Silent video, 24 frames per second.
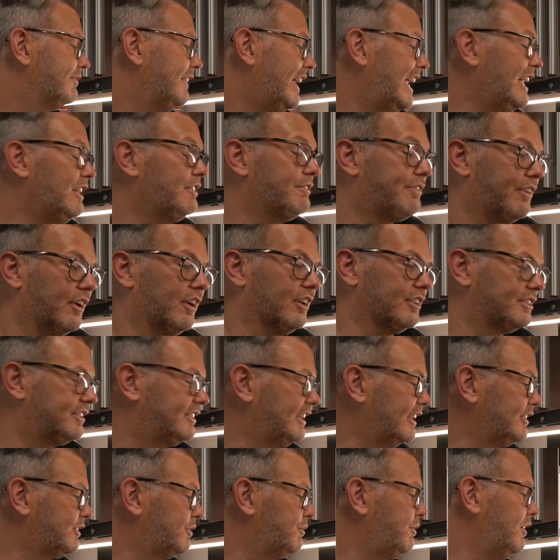Inverse,
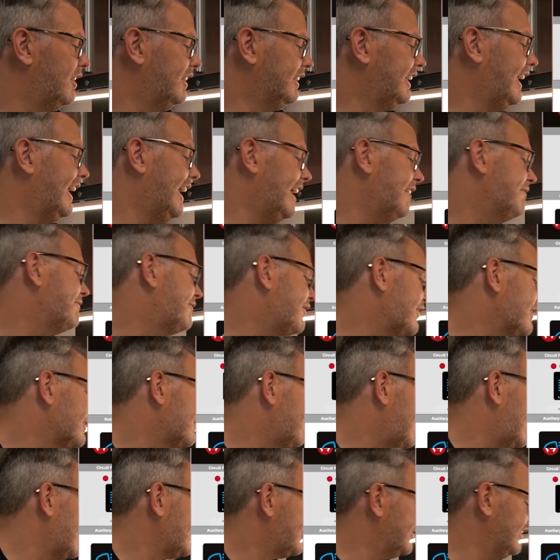that's the word, yeah, inverse
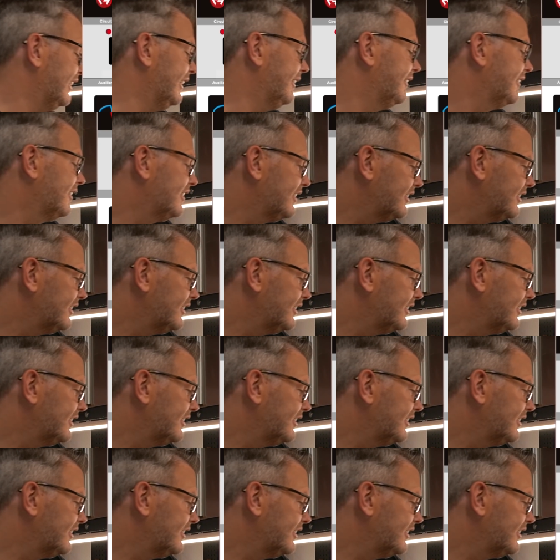flashing.